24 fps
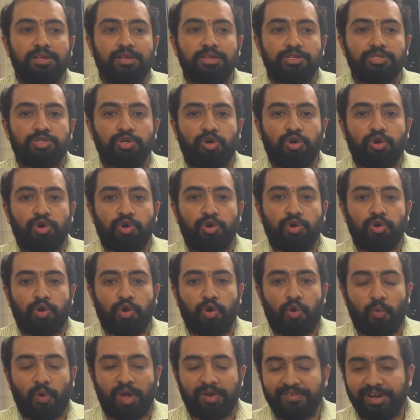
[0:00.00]
So
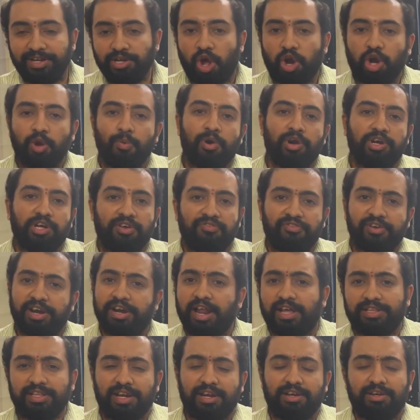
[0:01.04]
when we talk about different
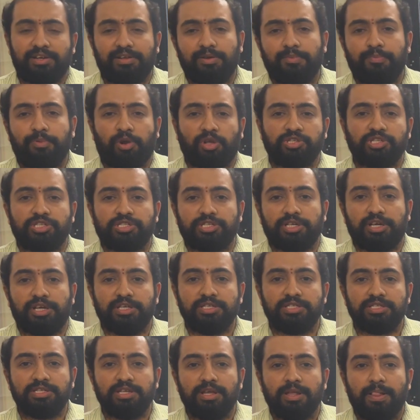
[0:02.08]
other
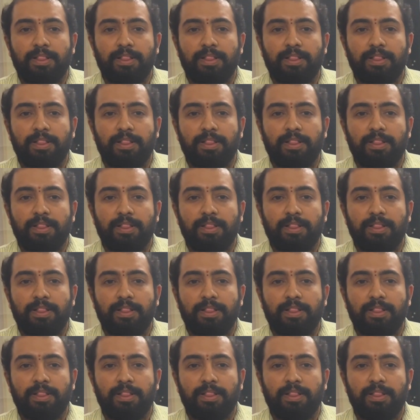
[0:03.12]
processors,